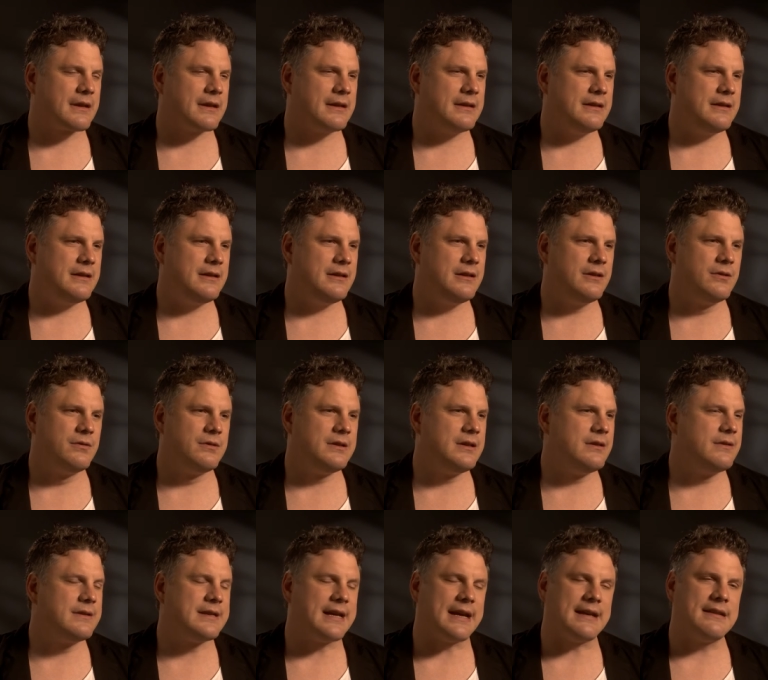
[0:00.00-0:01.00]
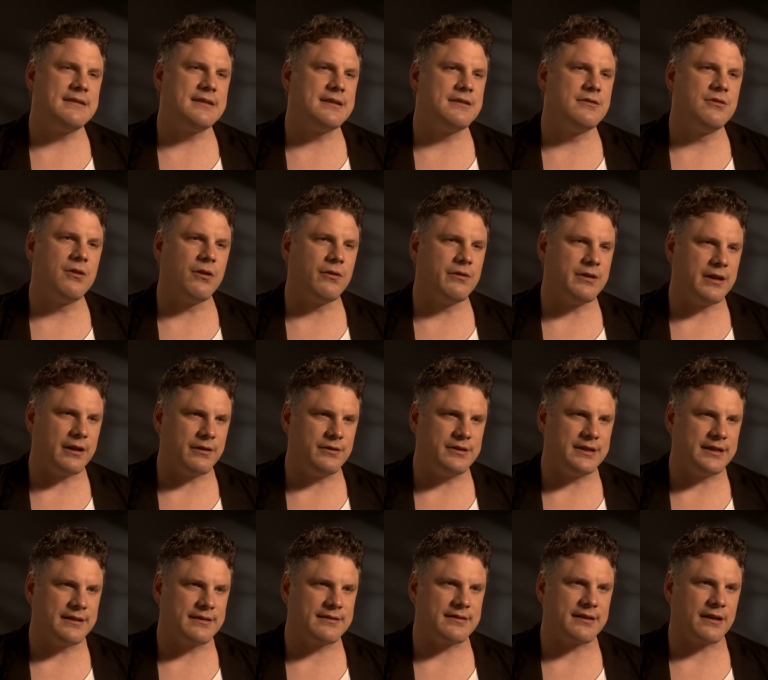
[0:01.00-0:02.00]
you you tend to not
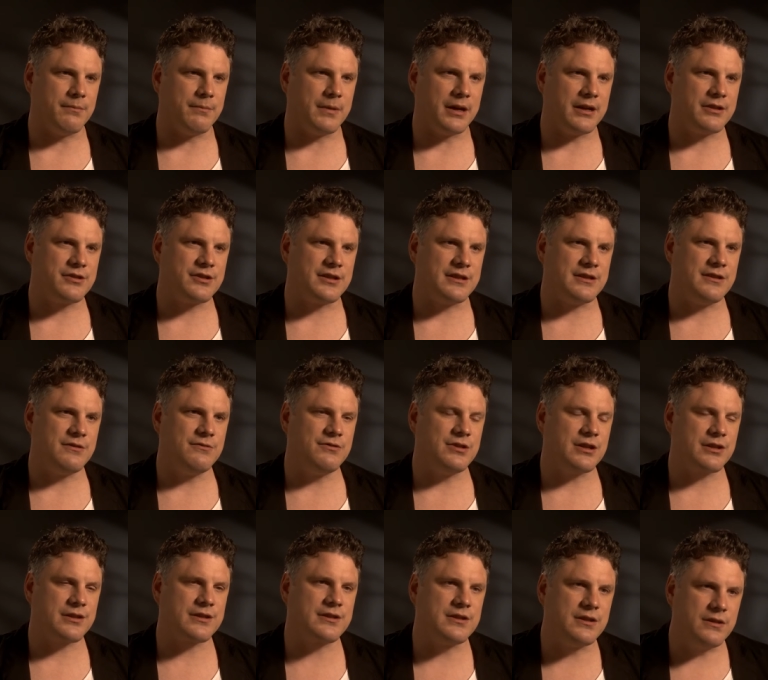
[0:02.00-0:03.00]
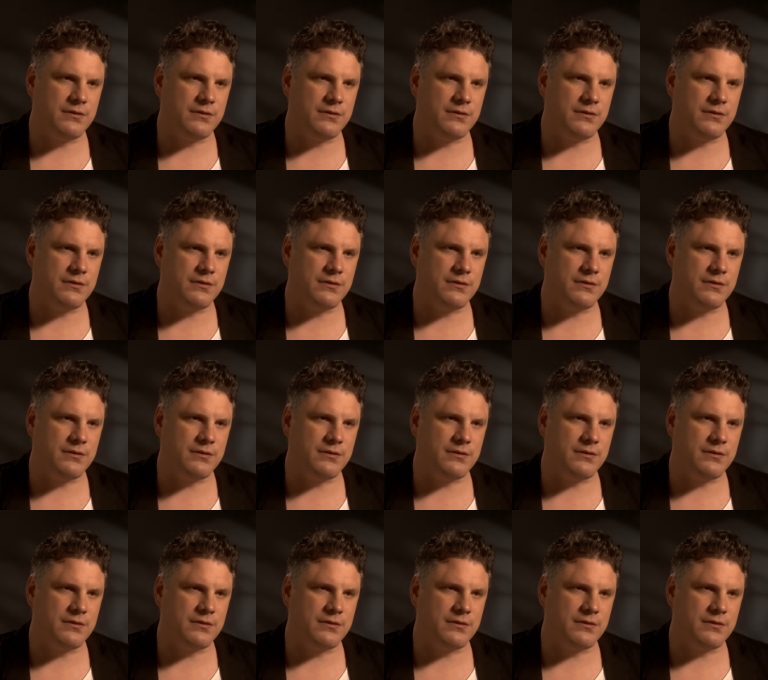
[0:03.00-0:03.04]
notice so much, and you just